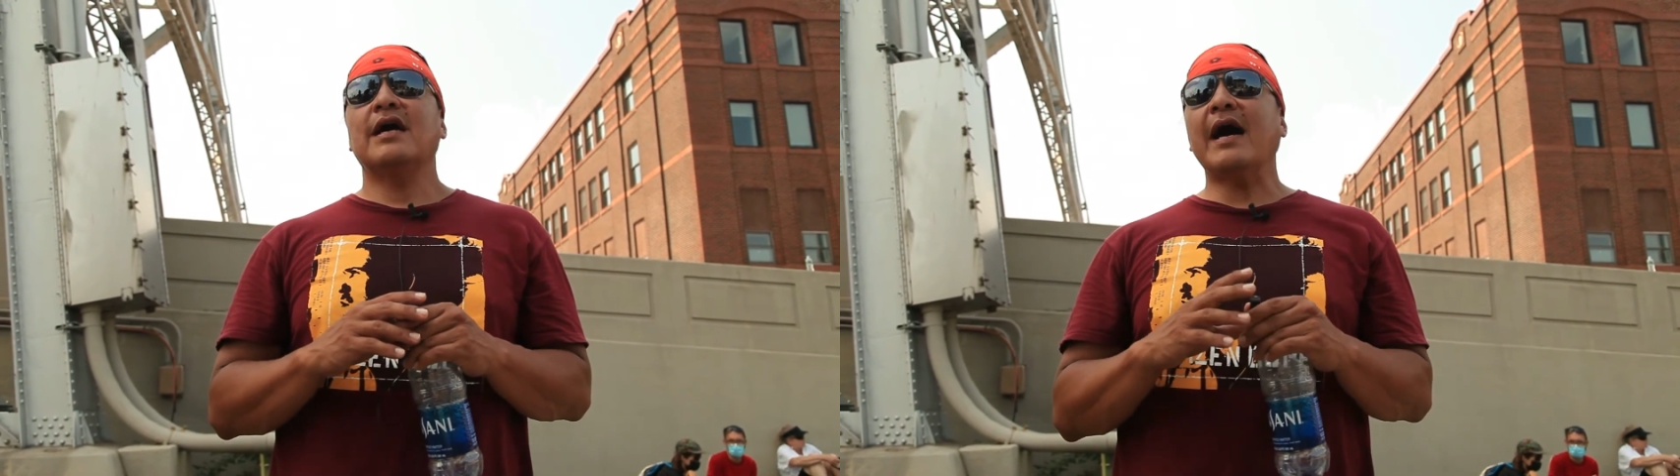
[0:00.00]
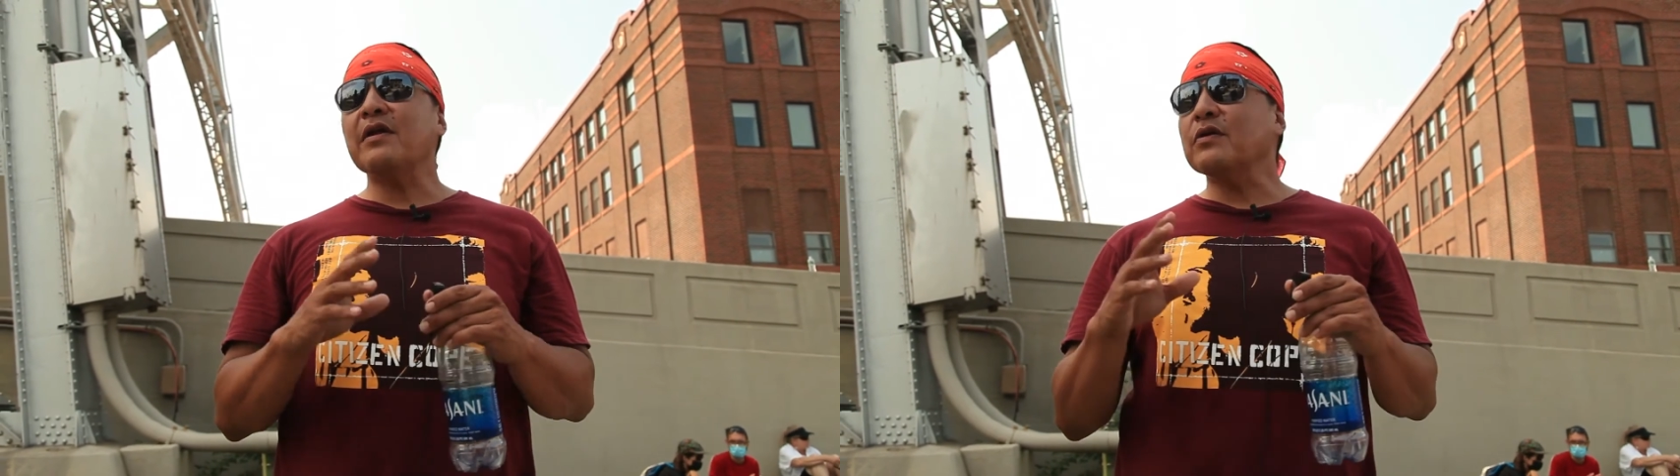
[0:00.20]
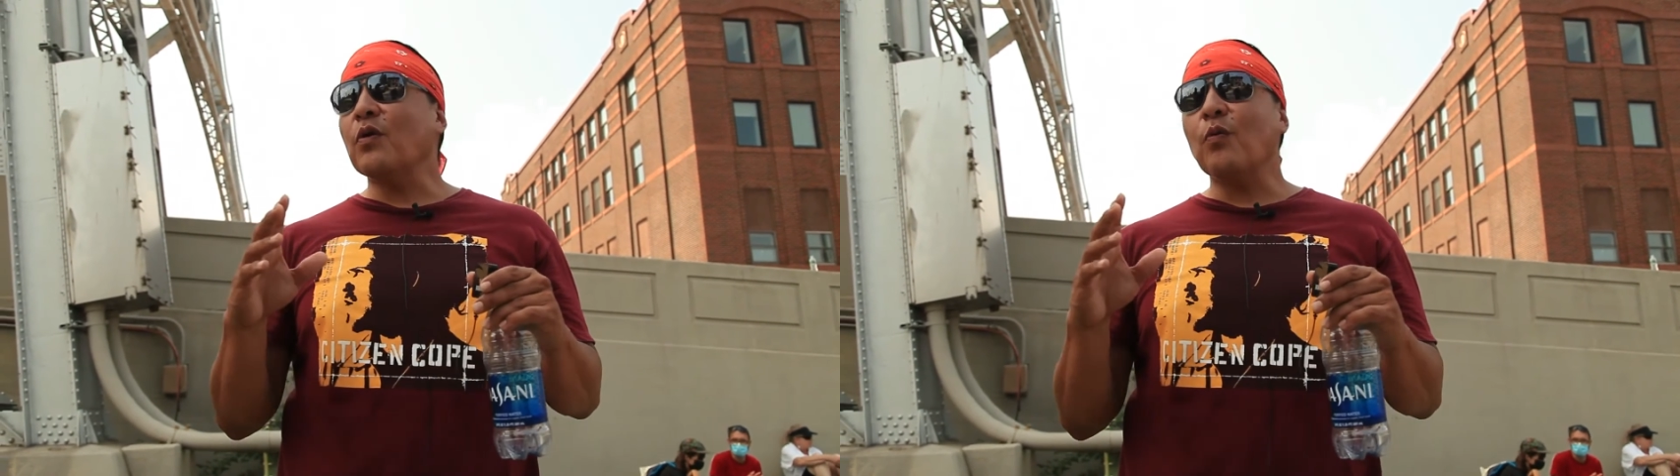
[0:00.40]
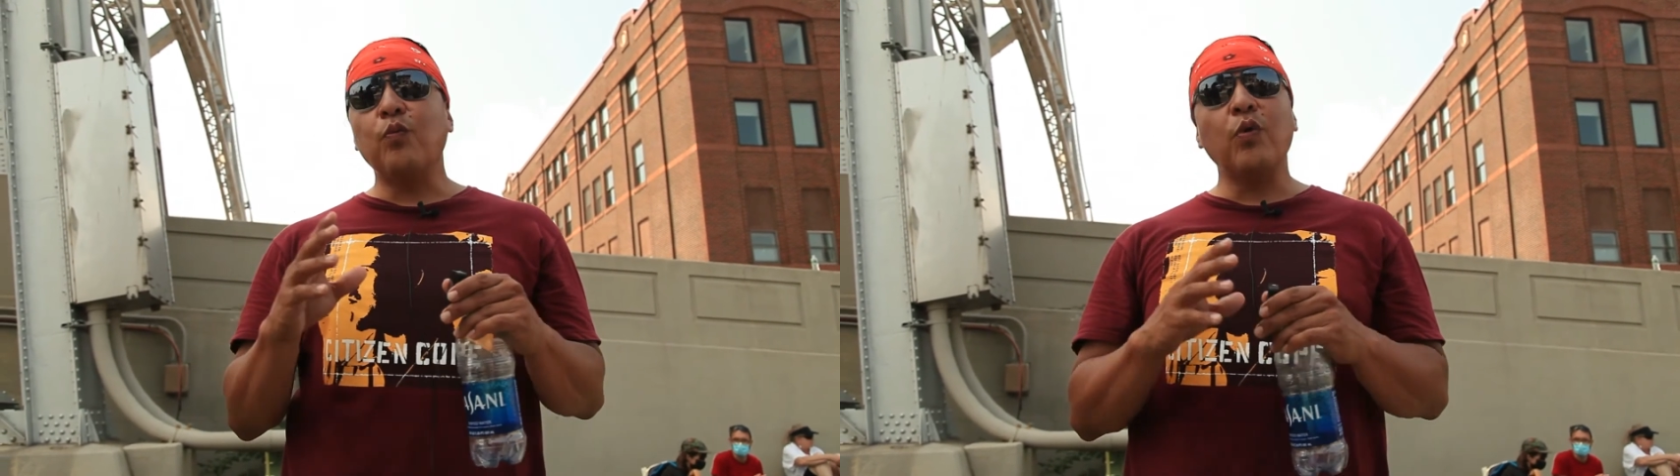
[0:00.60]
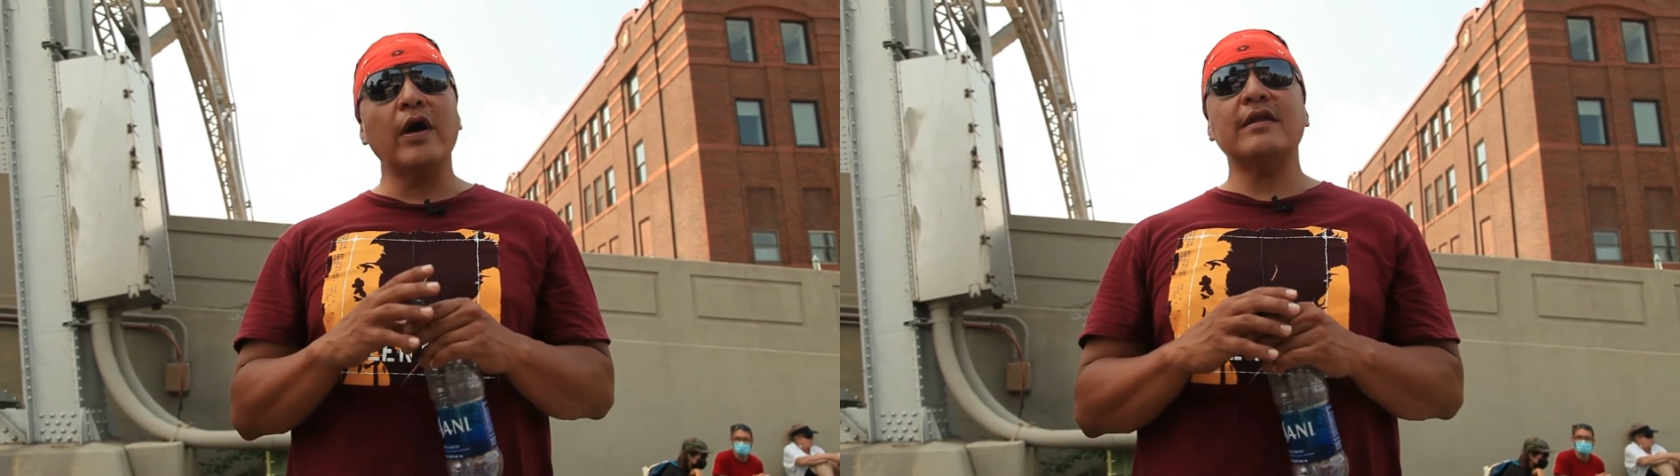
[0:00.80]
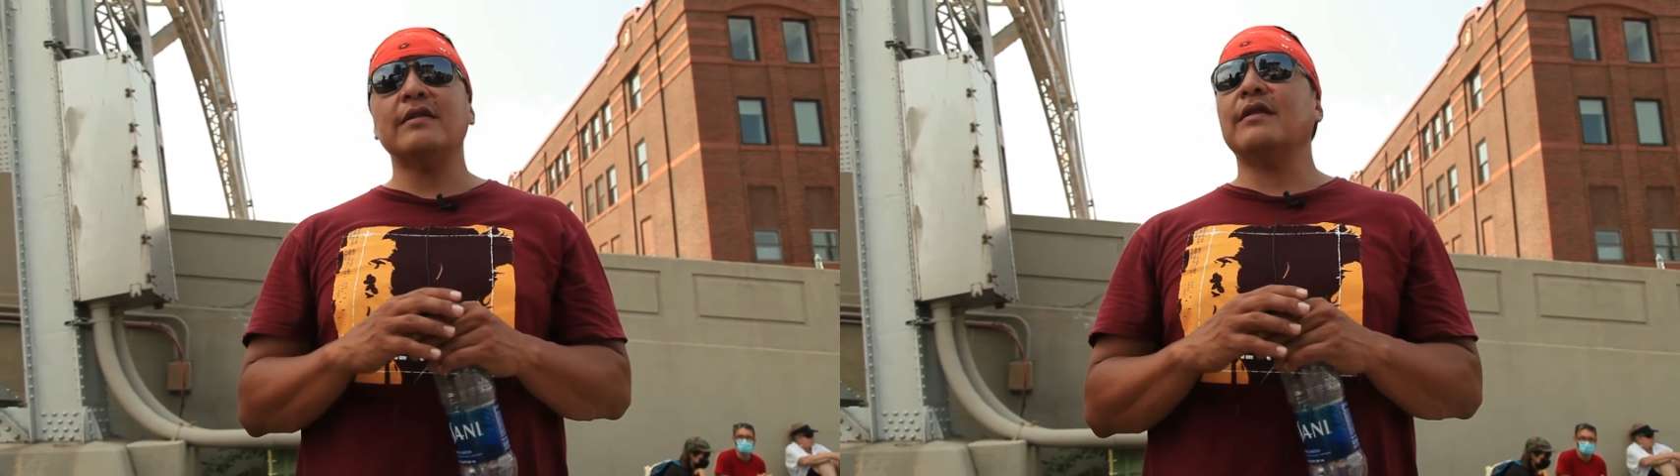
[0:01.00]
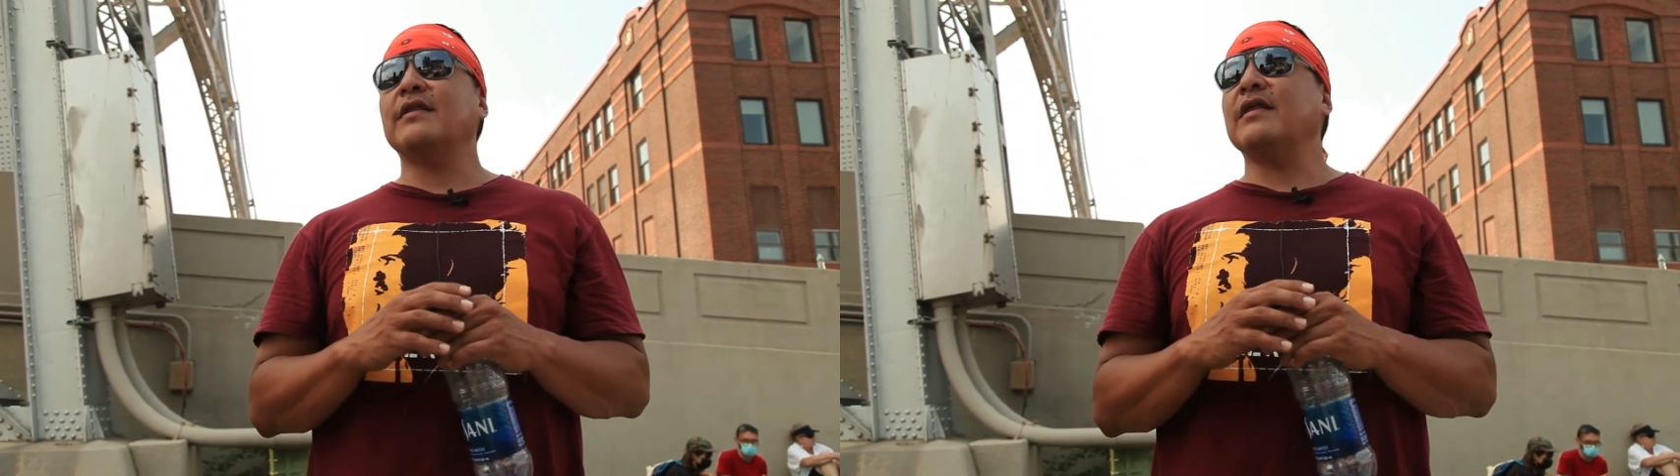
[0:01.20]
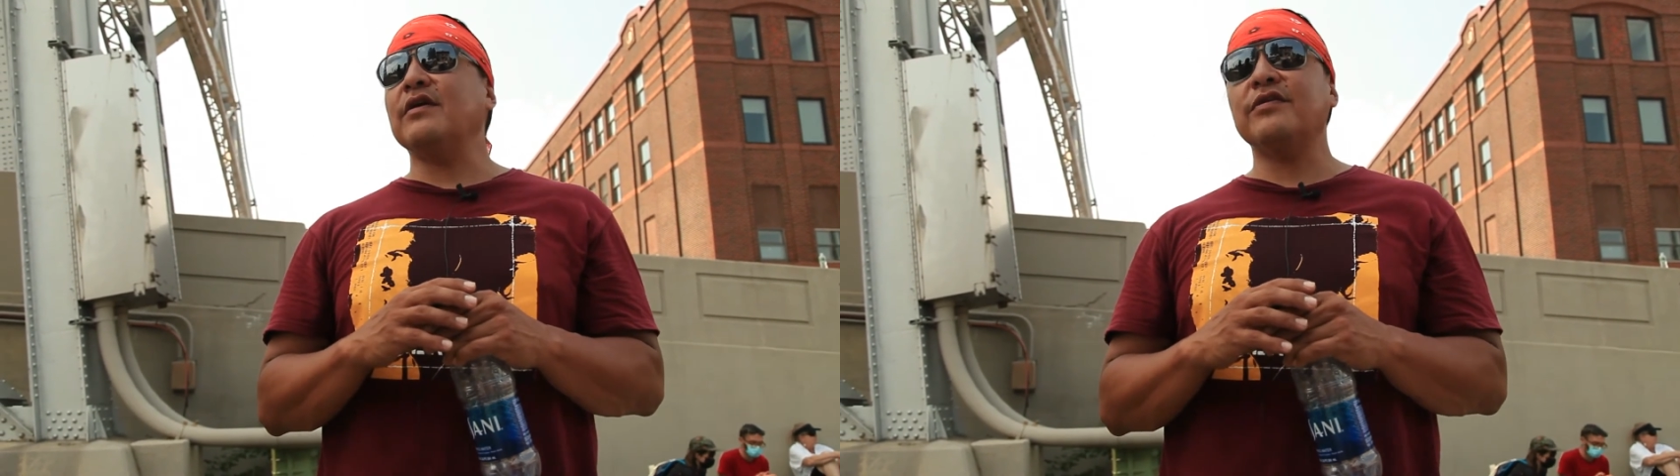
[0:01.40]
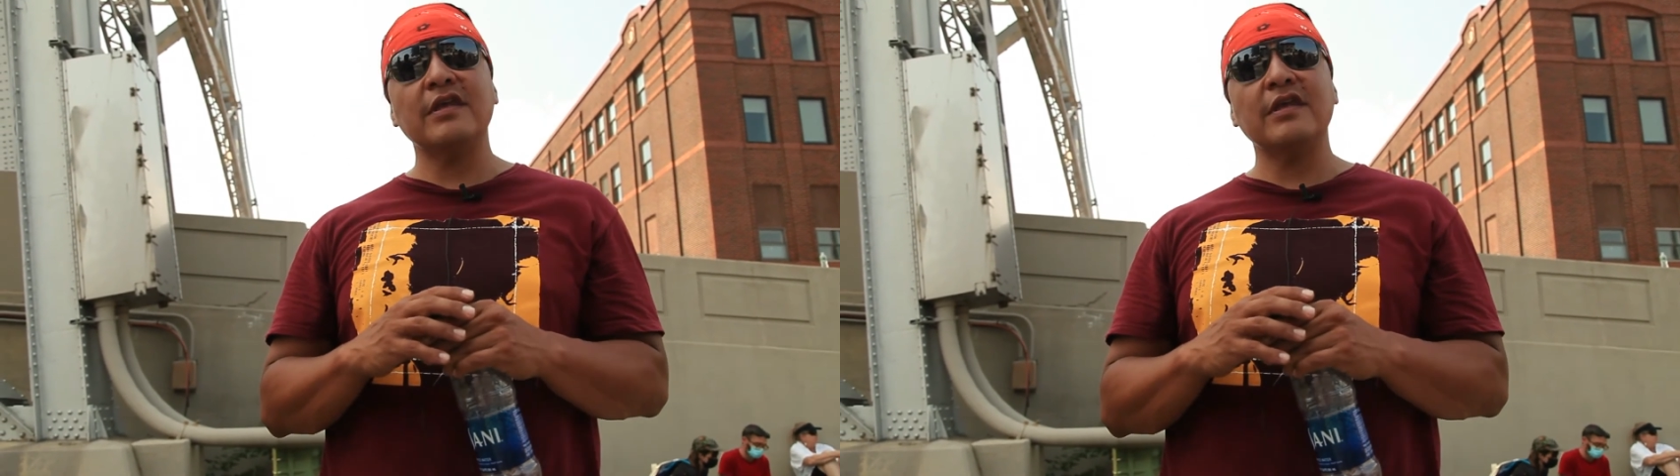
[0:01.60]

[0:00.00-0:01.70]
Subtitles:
I don't know what they're